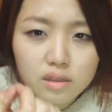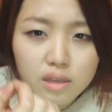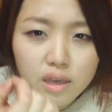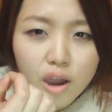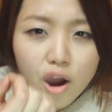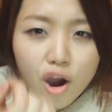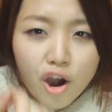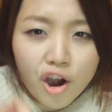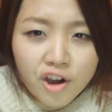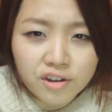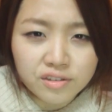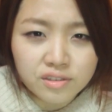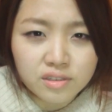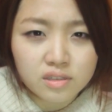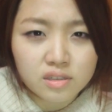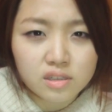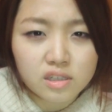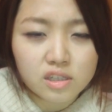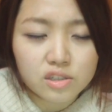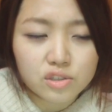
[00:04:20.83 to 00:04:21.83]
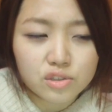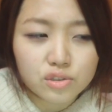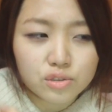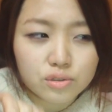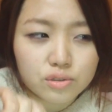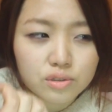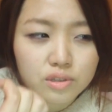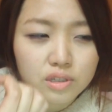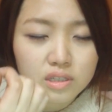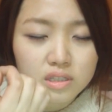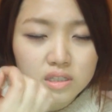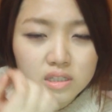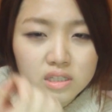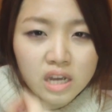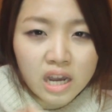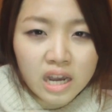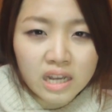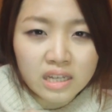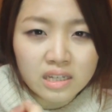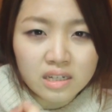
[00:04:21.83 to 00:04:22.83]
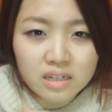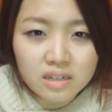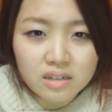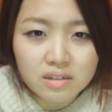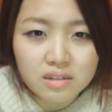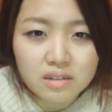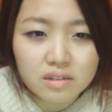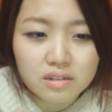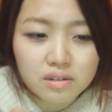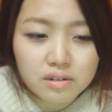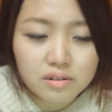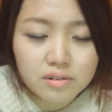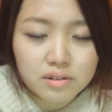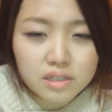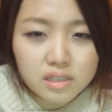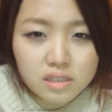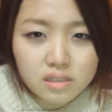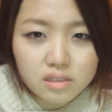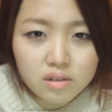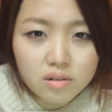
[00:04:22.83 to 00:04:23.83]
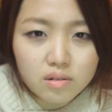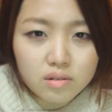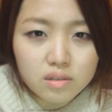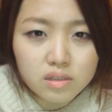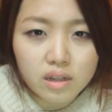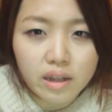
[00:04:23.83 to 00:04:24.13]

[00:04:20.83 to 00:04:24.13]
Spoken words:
harden into these tiny little crystals,